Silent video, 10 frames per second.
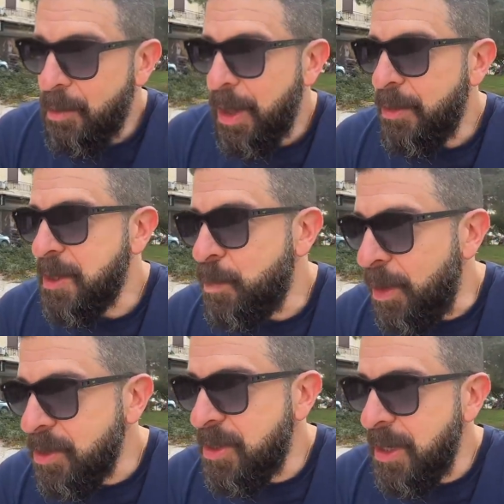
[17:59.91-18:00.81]
whether it's
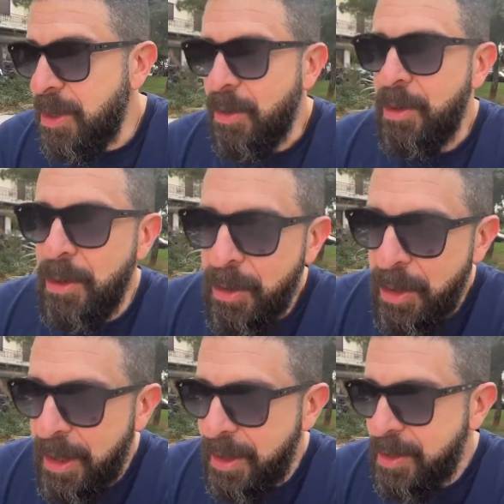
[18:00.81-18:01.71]
Bolton or
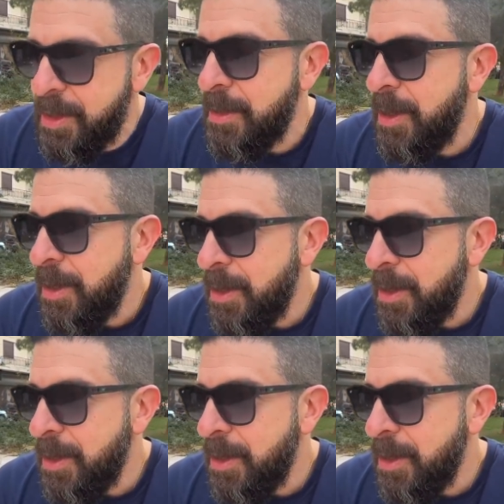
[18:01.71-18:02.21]
Nuland